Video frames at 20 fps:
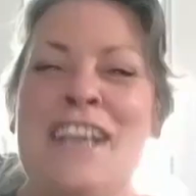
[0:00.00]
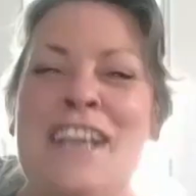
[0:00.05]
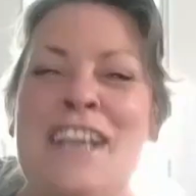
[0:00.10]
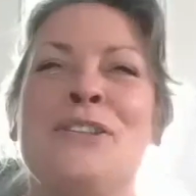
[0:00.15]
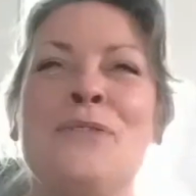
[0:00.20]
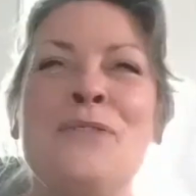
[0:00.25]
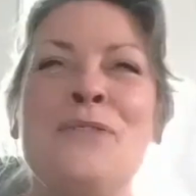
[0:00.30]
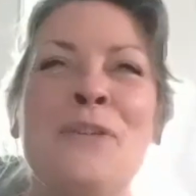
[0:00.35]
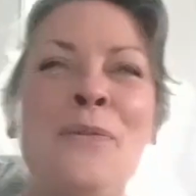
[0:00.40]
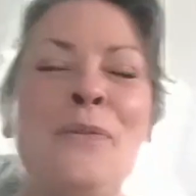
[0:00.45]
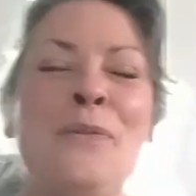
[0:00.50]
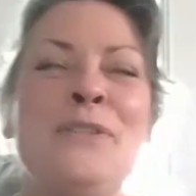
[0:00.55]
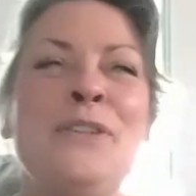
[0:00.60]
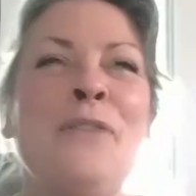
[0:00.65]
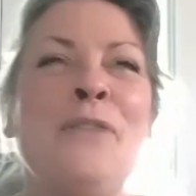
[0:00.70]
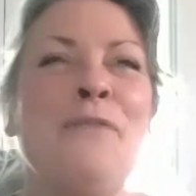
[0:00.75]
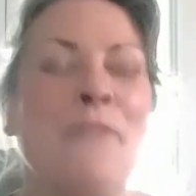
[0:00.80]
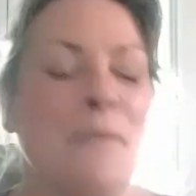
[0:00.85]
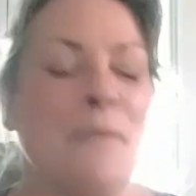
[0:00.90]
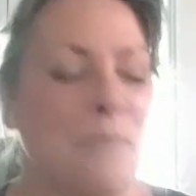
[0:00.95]
So you
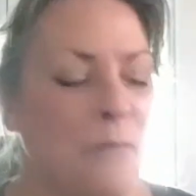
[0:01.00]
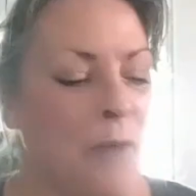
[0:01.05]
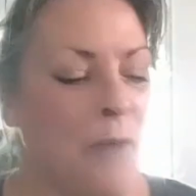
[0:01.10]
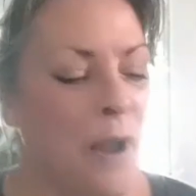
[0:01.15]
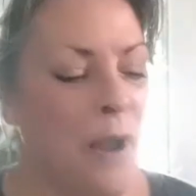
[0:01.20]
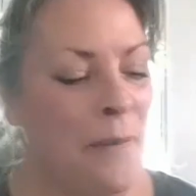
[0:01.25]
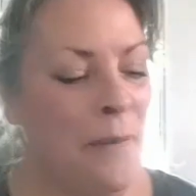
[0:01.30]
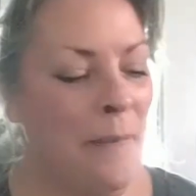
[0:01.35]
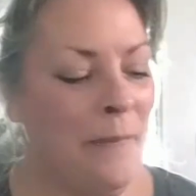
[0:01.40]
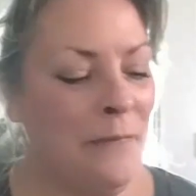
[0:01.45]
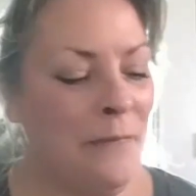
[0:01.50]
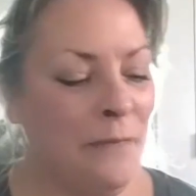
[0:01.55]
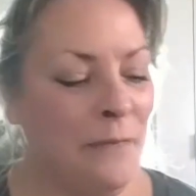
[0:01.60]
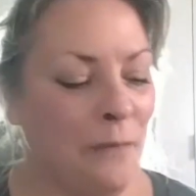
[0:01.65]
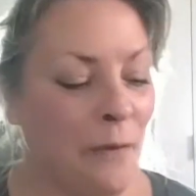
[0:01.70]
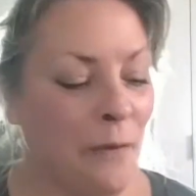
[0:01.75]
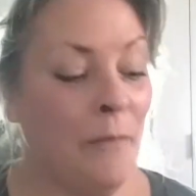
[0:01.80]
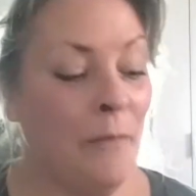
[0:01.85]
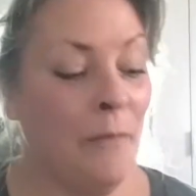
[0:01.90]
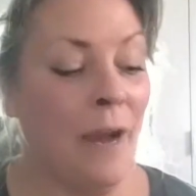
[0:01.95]
so from Rome
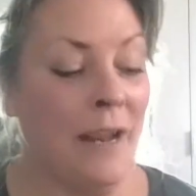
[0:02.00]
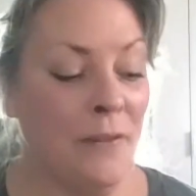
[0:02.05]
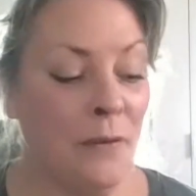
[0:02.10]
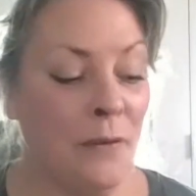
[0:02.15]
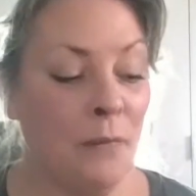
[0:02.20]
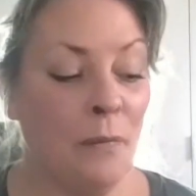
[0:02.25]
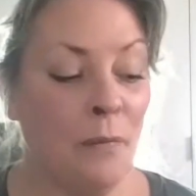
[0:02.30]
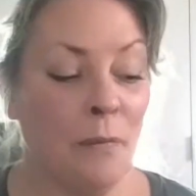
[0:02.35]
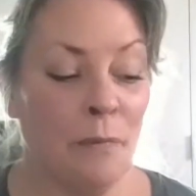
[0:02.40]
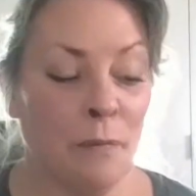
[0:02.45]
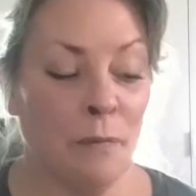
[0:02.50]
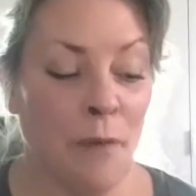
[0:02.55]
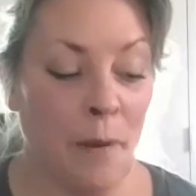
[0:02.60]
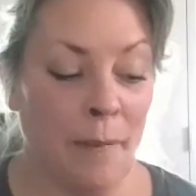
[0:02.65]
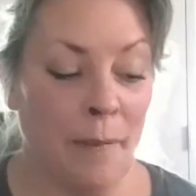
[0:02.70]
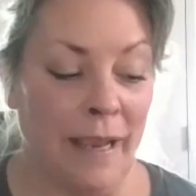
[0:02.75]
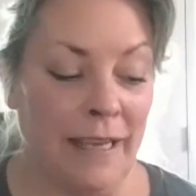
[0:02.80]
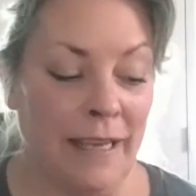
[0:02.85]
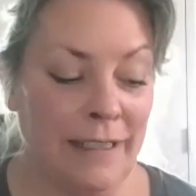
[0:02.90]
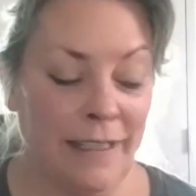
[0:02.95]
from writing the
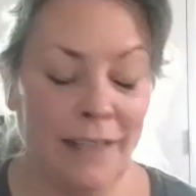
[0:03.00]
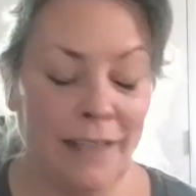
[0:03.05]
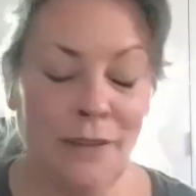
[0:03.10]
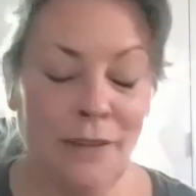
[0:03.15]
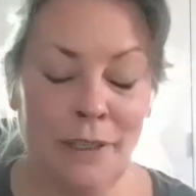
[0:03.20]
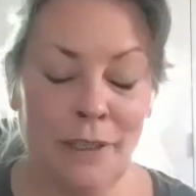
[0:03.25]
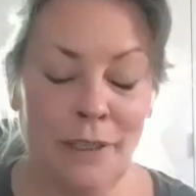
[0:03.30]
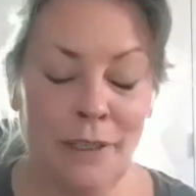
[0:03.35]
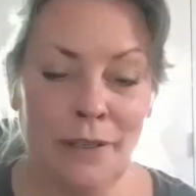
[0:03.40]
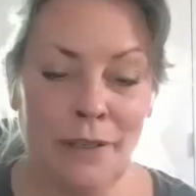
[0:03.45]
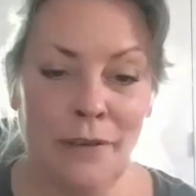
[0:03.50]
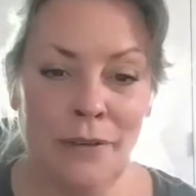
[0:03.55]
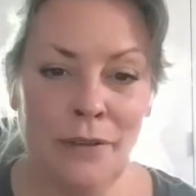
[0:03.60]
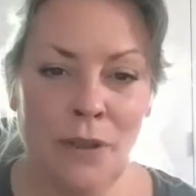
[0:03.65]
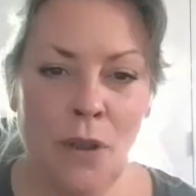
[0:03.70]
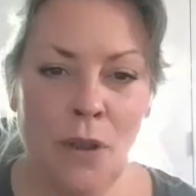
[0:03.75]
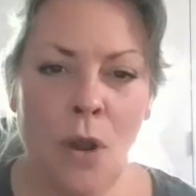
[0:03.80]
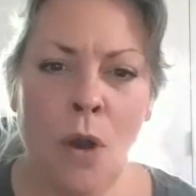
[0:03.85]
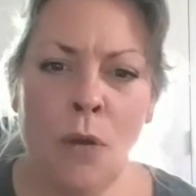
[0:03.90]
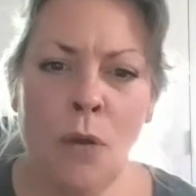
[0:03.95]
romantic thrillers,
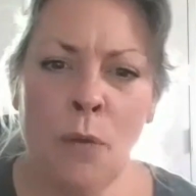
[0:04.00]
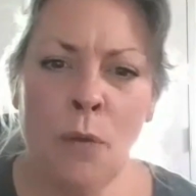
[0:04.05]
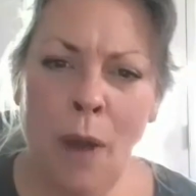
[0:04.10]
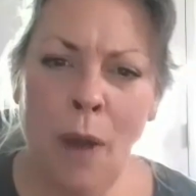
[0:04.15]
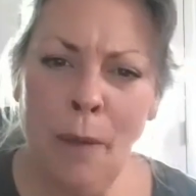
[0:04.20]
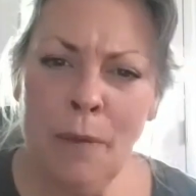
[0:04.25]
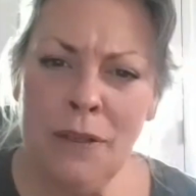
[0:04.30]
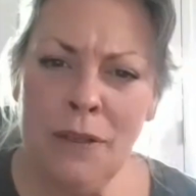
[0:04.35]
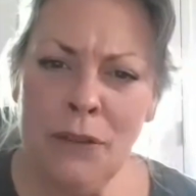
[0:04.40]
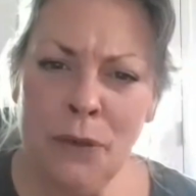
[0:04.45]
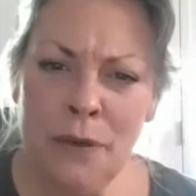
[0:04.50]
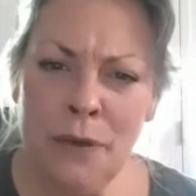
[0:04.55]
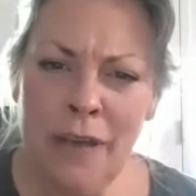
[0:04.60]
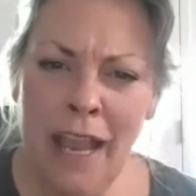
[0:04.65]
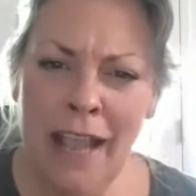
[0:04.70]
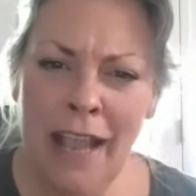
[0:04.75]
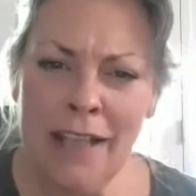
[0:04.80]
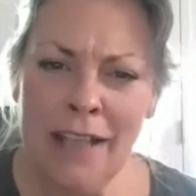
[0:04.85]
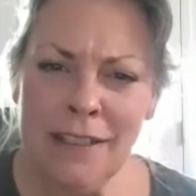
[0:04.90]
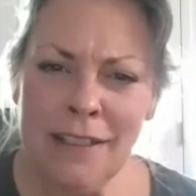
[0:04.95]
what was your
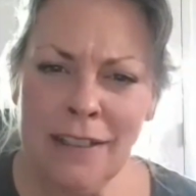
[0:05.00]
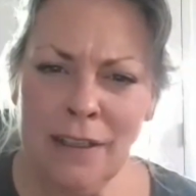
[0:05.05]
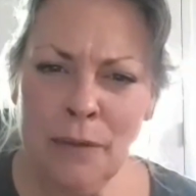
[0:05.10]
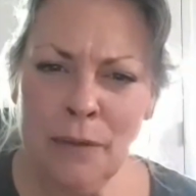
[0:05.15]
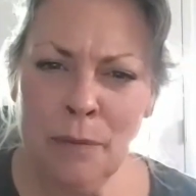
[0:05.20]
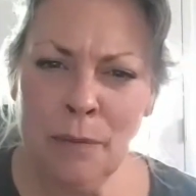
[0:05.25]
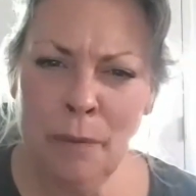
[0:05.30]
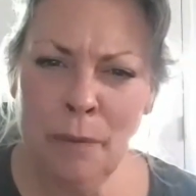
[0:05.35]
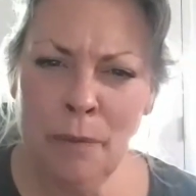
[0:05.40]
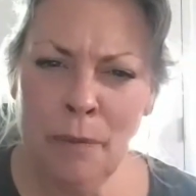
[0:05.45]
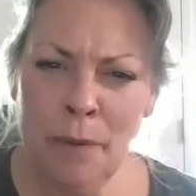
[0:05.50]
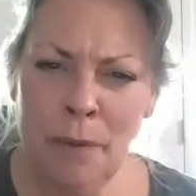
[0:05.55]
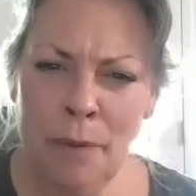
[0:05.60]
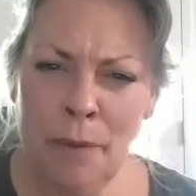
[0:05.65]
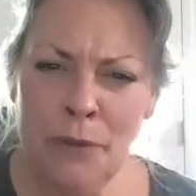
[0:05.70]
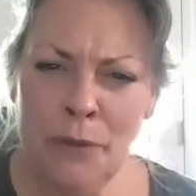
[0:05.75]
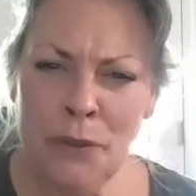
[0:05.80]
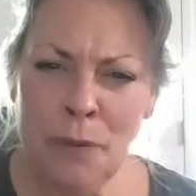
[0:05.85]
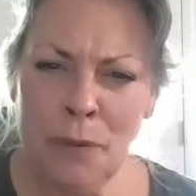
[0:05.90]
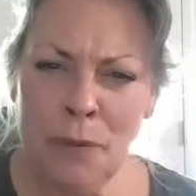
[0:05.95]
next? What
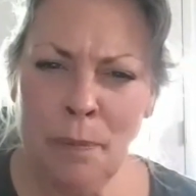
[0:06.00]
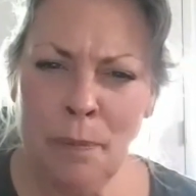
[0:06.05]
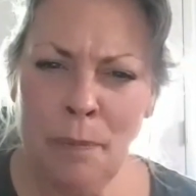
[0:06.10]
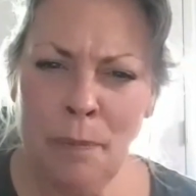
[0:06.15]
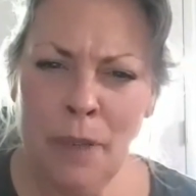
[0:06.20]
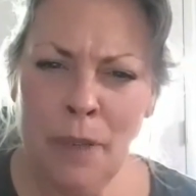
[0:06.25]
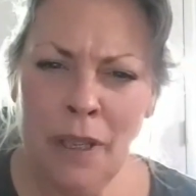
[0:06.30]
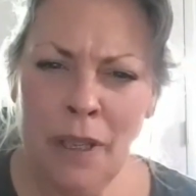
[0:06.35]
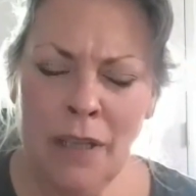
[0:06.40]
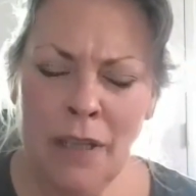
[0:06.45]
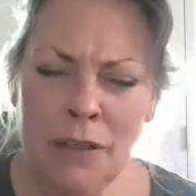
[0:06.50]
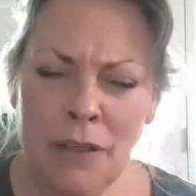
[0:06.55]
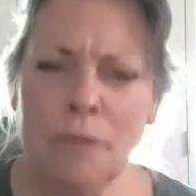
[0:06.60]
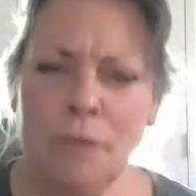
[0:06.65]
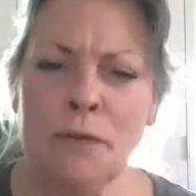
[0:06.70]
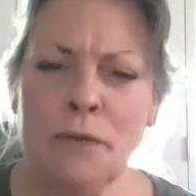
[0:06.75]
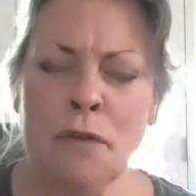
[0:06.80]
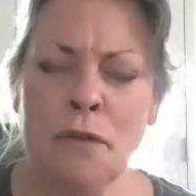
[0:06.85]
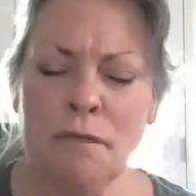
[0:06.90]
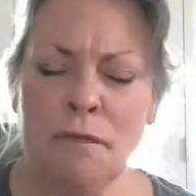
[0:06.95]
was your
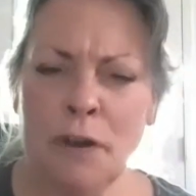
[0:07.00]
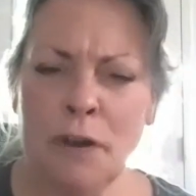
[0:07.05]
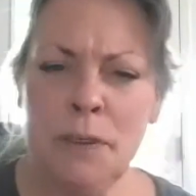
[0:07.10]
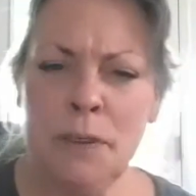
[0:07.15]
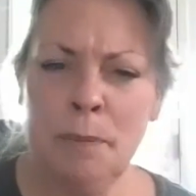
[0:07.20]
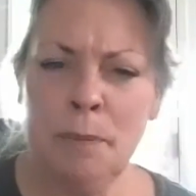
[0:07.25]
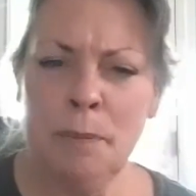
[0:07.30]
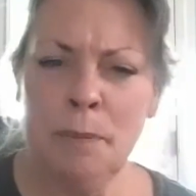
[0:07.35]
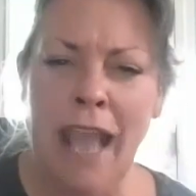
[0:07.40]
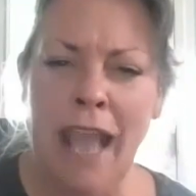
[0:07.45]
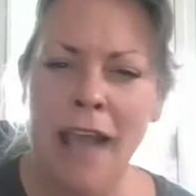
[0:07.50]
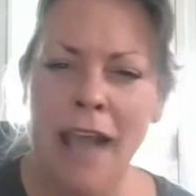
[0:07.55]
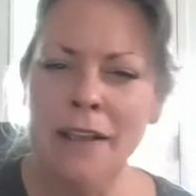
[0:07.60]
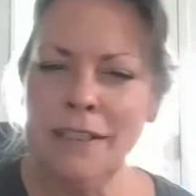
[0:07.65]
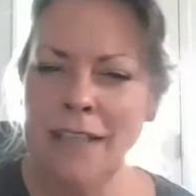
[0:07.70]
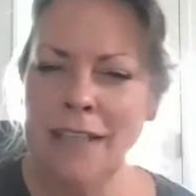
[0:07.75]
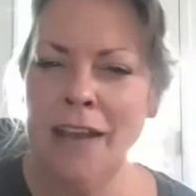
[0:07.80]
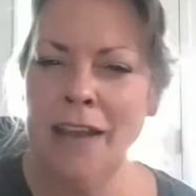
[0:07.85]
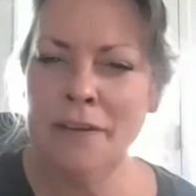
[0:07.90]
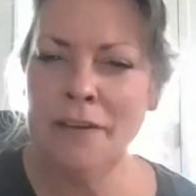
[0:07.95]
your your first book
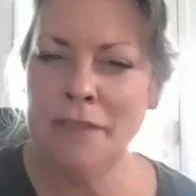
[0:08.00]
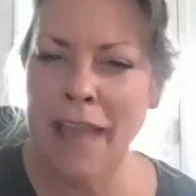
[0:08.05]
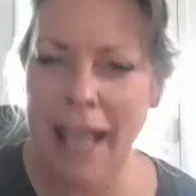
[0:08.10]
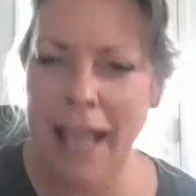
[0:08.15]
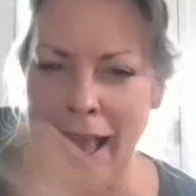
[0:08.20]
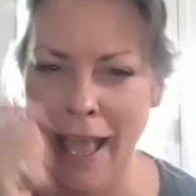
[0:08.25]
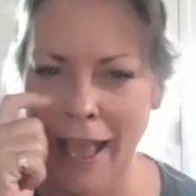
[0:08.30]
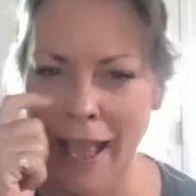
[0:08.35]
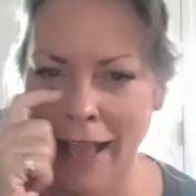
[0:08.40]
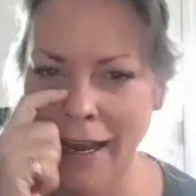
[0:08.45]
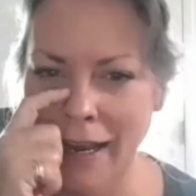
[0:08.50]
outside of that?